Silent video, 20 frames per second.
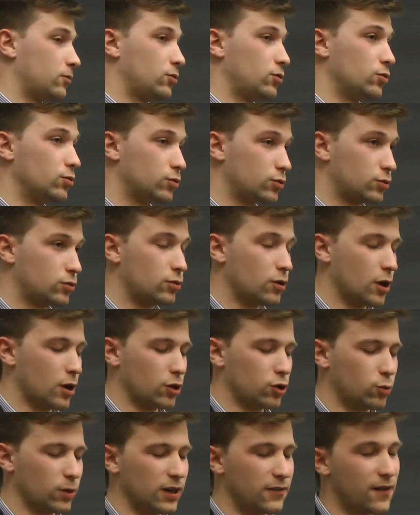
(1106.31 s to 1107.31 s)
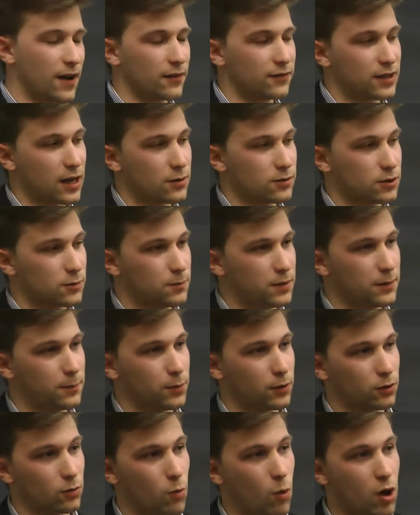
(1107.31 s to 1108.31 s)
25,000
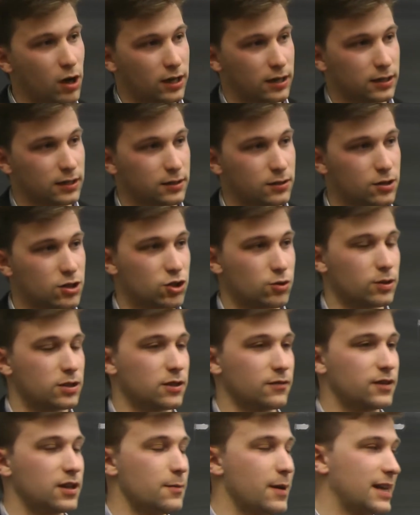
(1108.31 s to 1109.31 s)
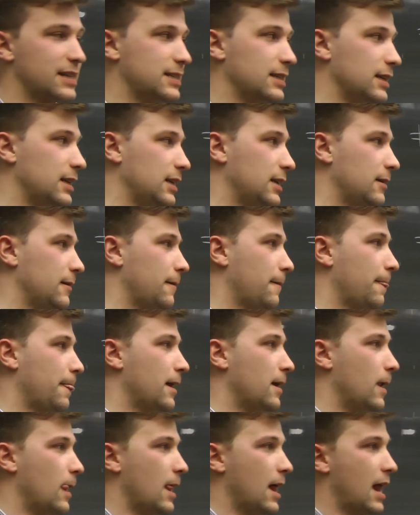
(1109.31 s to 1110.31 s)
people walking in the streets of Quebec City,
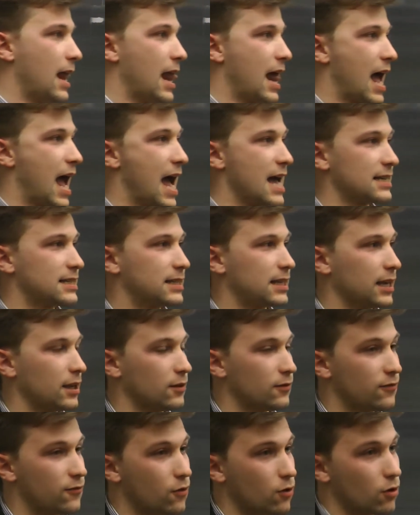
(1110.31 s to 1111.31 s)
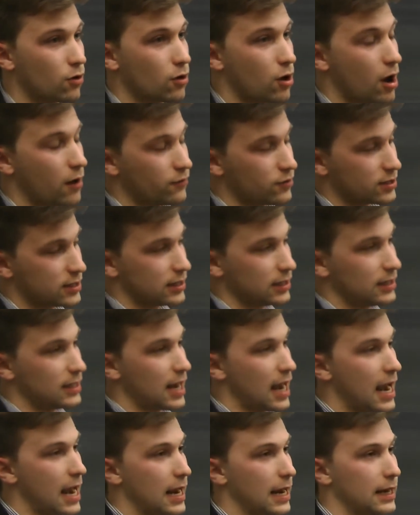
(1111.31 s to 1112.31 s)
asking for
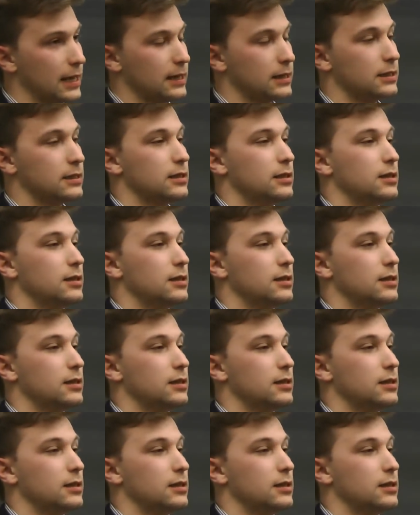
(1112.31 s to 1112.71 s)
obviously a